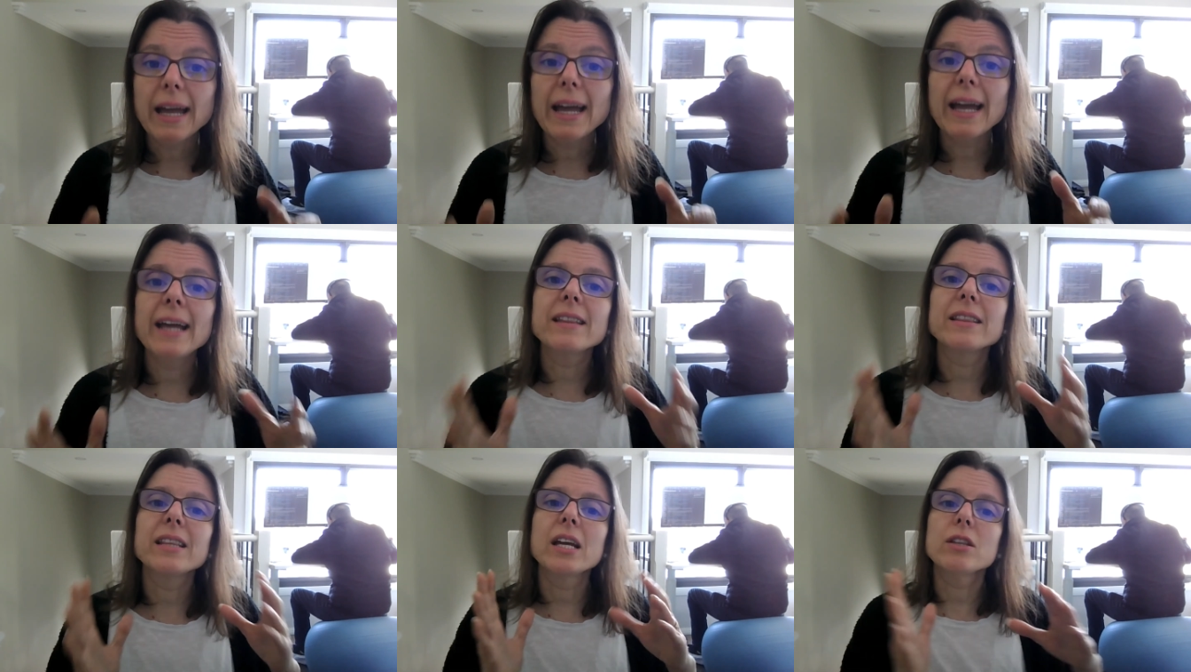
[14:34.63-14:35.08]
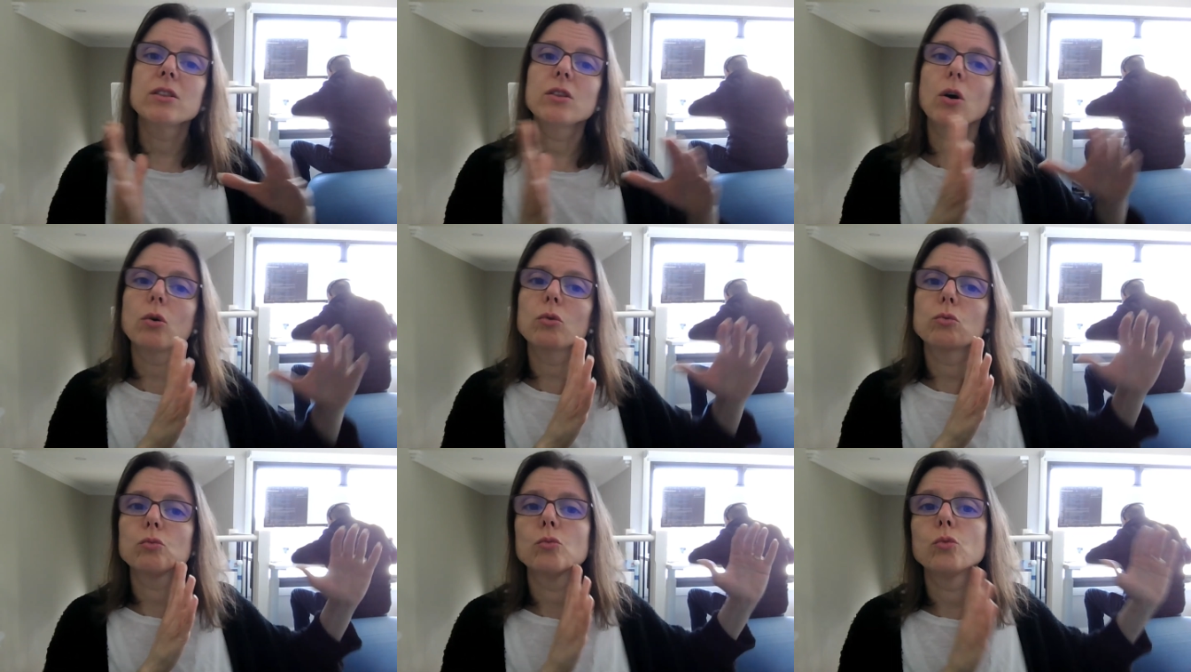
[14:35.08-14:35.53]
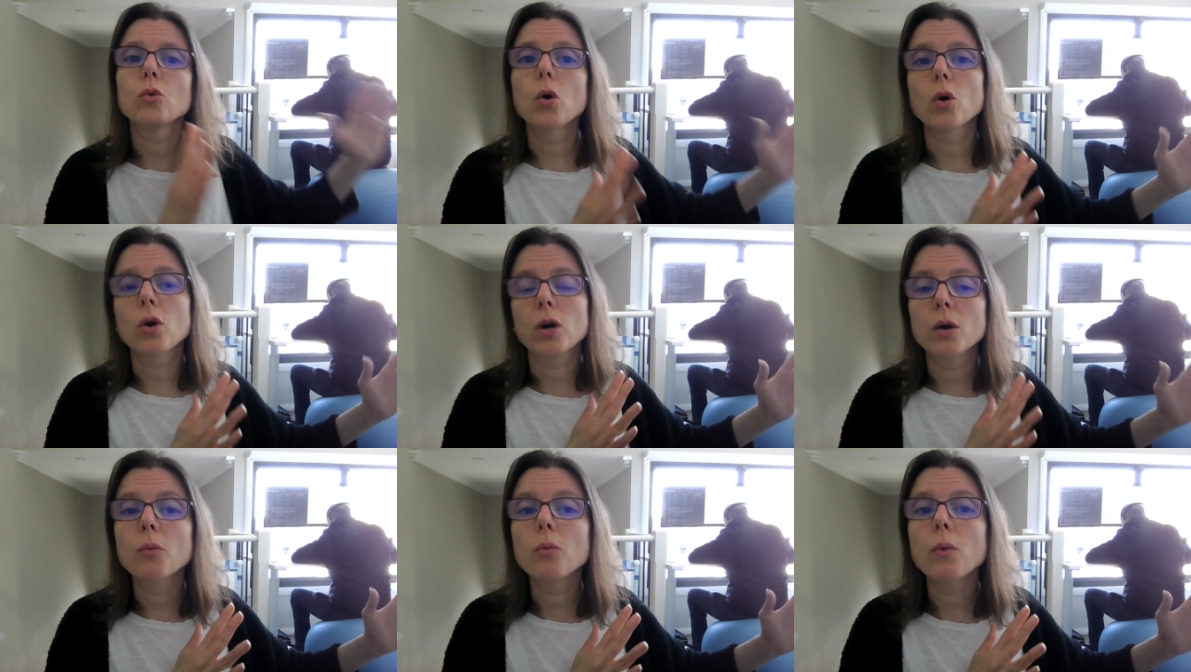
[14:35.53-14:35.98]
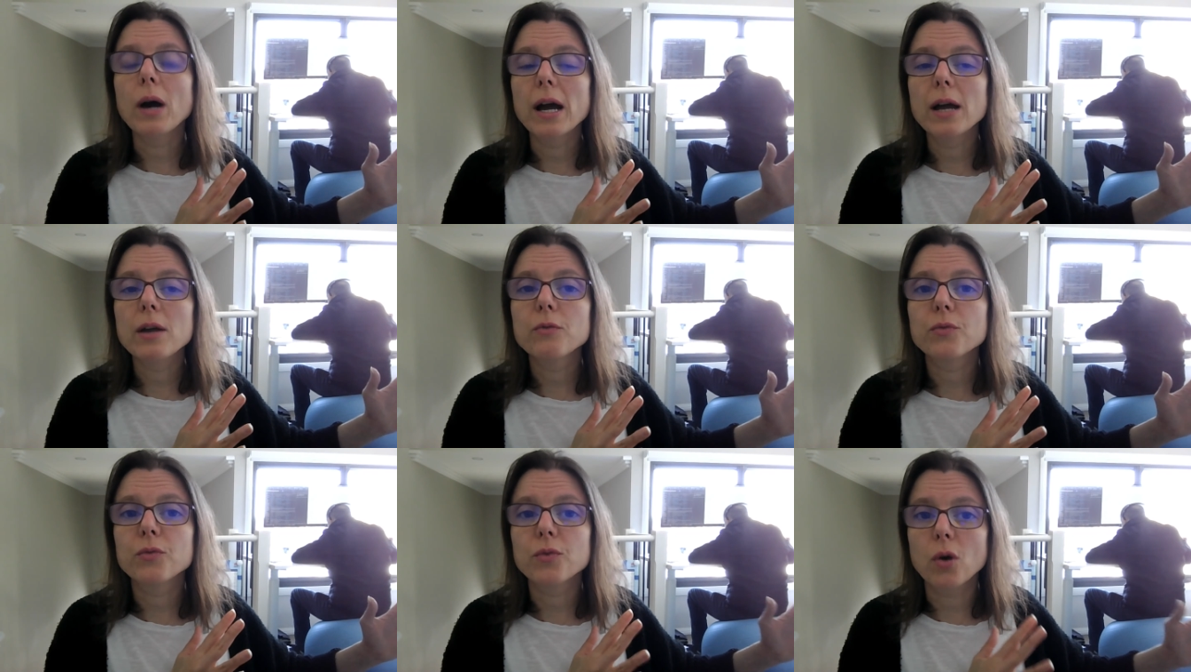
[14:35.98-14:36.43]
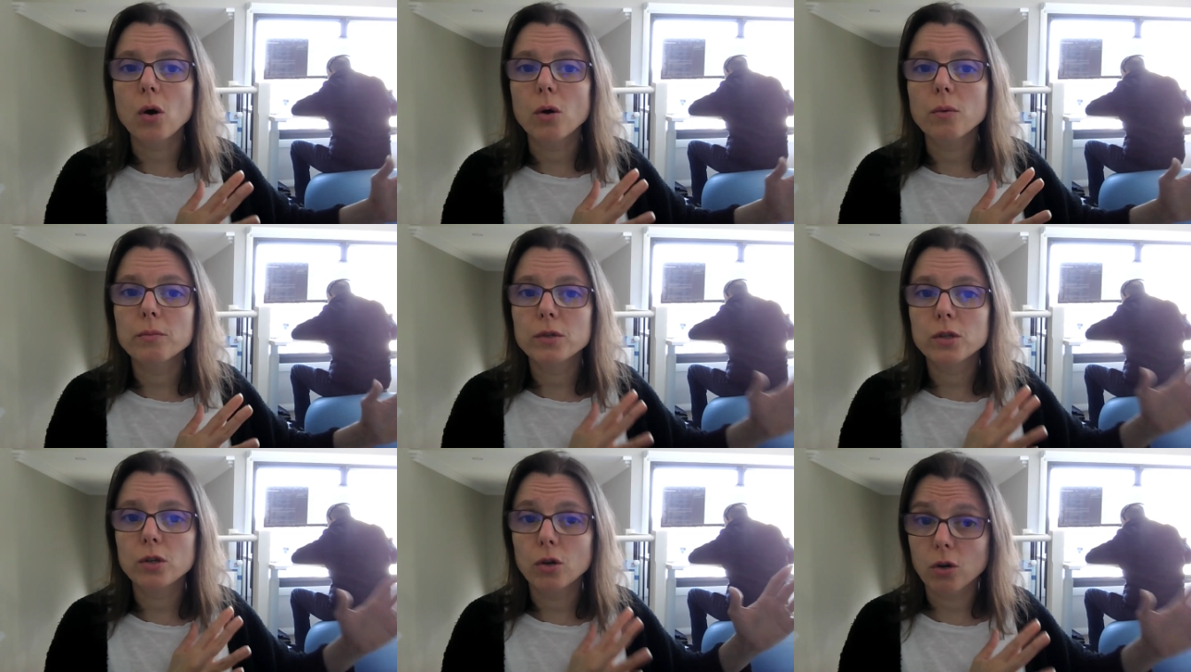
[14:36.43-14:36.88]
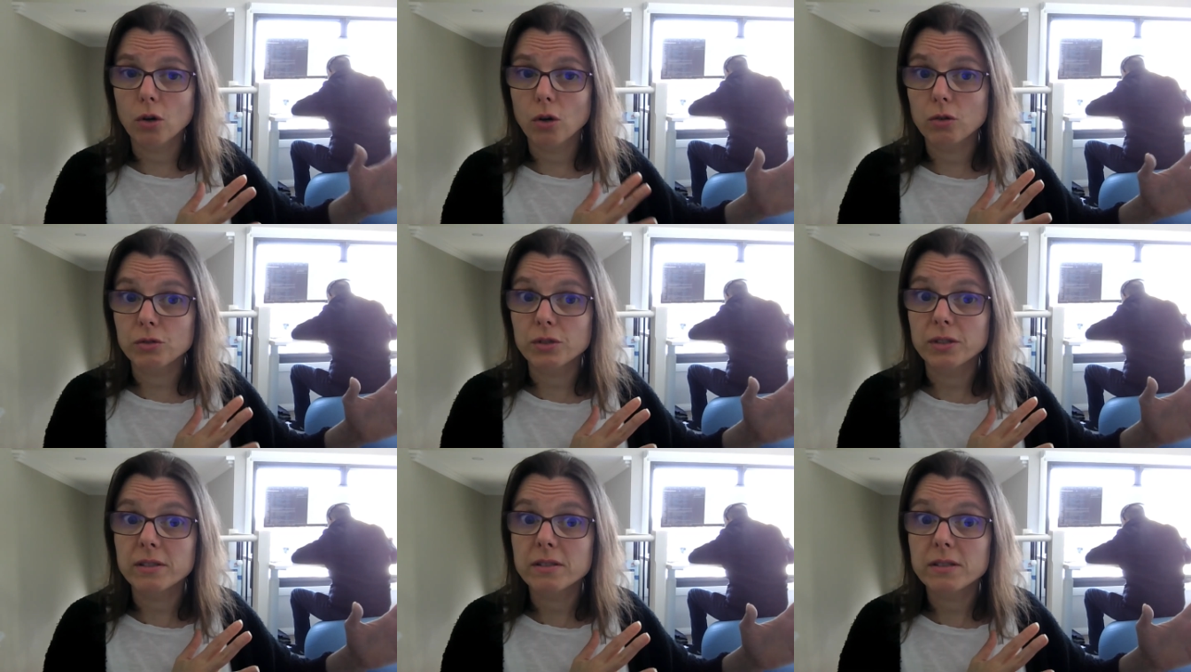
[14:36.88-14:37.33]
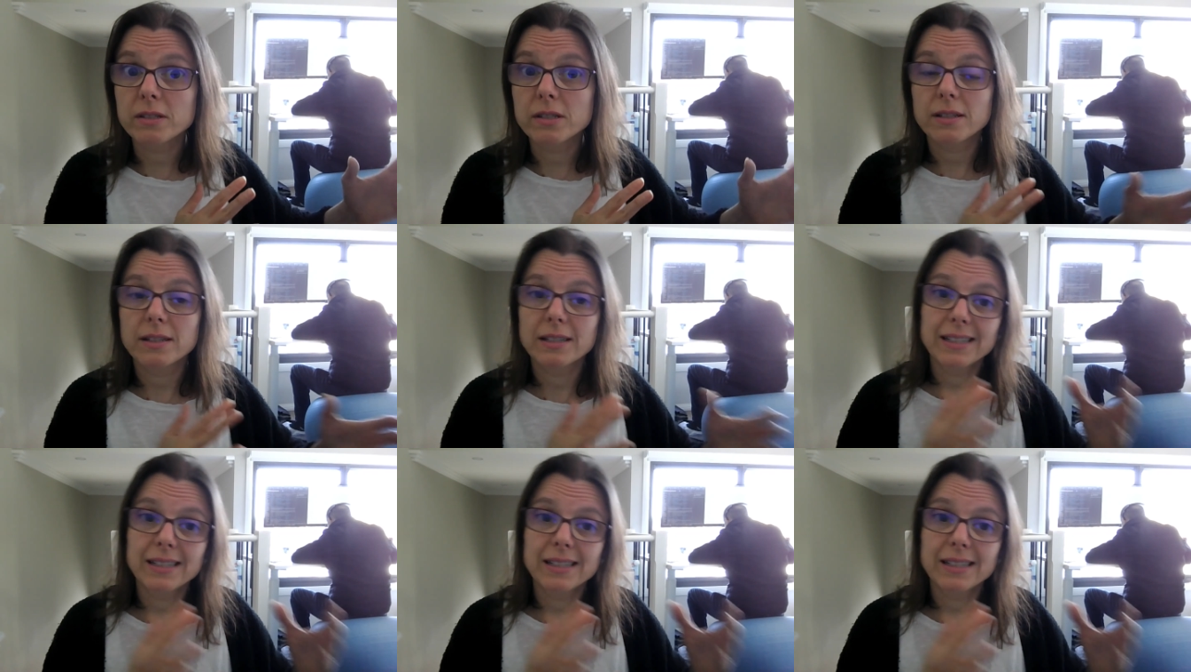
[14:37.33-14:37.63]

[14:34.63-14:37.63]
and they don't walk away from your content.